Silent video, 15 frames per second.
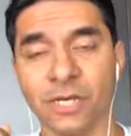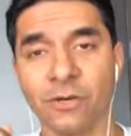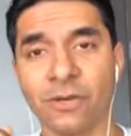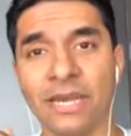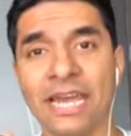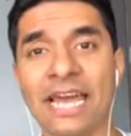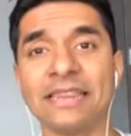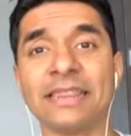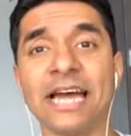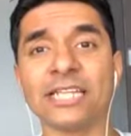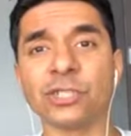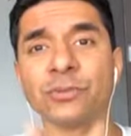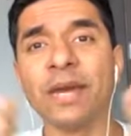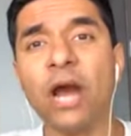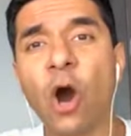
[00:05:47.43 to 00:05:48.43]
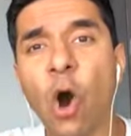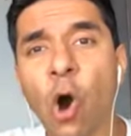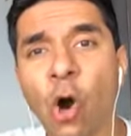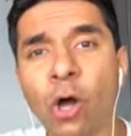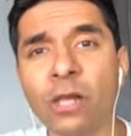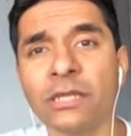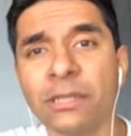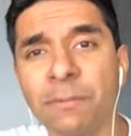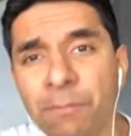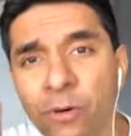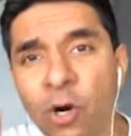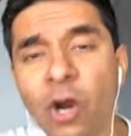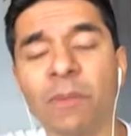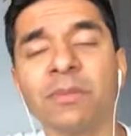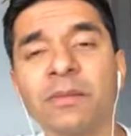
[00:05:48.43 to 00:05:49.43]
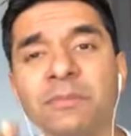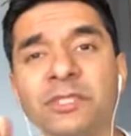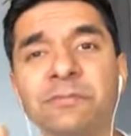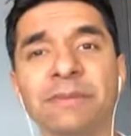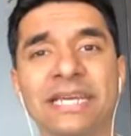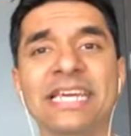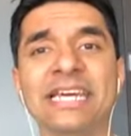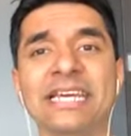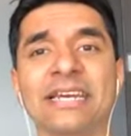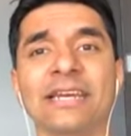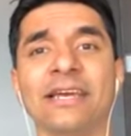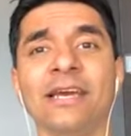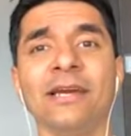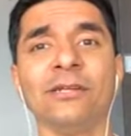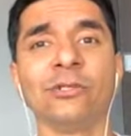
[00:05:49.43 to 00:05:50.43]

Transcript: Okay? And that's where all the problems begin.